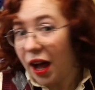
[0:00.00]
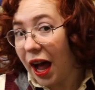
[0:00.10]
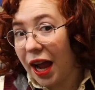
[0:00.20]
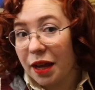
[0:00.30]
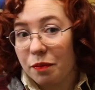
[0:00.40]

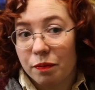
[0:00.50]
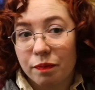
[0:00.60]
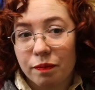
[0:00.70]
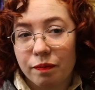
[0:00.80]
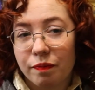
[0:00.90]

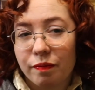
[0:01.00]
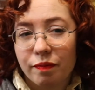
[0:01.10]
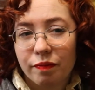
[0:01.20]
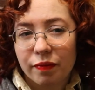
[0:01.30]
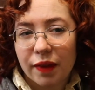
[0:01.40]

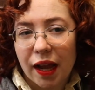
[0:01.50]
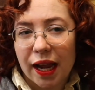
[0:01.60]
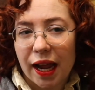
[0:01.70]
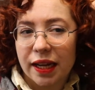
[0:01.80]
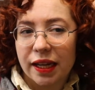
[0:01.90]

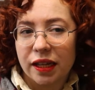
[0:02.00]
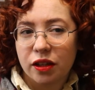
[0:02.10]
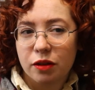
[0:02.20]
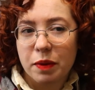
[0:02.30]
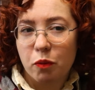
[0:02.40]
I need a
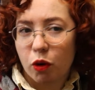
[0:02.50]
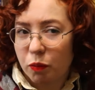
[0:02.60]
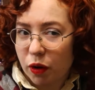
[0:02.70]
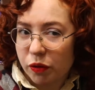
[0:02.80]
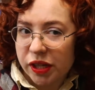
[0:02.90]
little bit more
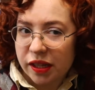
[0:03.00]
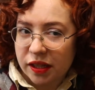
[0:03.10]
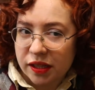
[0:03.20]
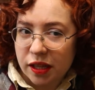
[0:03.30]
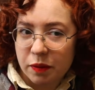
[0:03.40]
protein
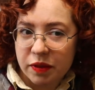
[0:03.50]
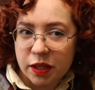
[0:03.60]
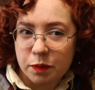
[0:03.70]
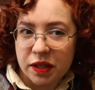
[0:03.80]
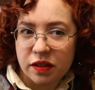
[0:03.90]
because some of
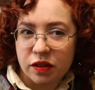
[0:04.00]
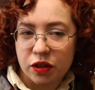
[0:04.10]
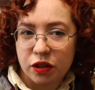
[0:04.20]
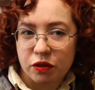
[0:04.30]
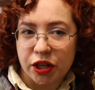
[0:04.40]
these pieces are
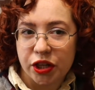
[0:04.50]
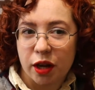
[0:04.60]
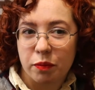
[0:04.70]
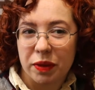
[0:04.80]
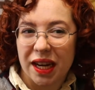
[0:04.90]
stretched
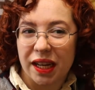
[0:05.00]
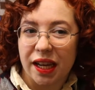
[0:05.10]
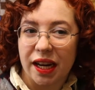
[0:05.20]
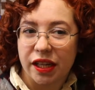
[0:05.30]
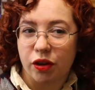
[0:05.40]
out, but then
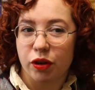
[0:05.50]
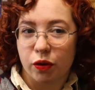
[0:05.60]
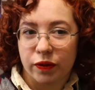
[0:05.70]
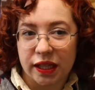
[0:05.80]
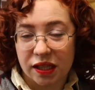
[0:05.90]
again, I don't know
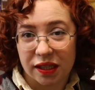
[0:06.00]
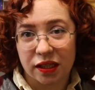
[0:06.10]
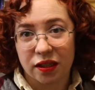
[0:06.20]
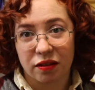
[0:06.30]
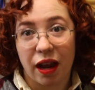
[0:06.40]
if that's
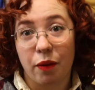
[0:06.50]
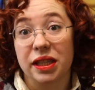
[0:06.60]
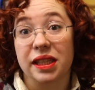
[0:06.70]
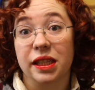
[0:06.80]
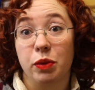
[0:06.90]
because I
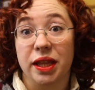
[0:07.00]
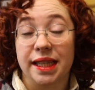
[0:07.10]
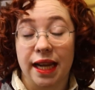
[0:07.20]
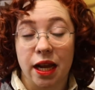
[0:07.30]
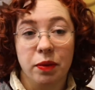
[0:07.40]
went to sleep with
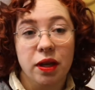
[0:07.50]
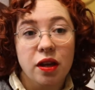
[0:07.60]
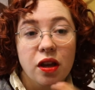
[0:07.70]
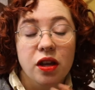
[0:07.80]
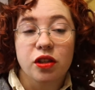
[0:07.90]
it damp,
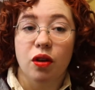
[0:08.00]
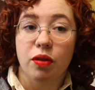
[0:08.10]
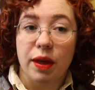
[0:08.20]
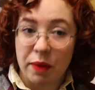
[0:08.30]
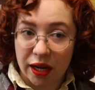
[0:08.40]
so
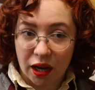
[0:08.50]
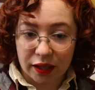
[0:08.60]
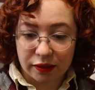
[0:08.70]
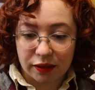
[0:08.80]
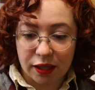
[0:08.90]
they might
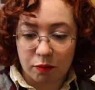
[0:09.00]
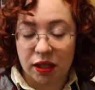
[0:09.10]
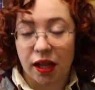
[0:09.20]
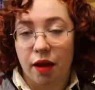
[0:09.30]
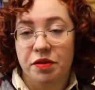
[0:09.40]
not come
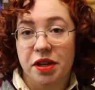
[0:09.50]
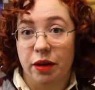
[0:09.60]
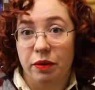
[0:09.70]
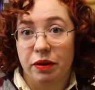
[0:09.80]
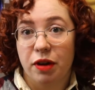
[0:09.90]
to life till
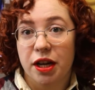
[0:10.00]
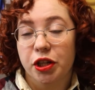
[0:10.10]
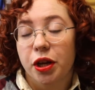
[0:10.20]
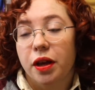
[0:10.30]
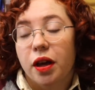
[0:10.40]
I refresh.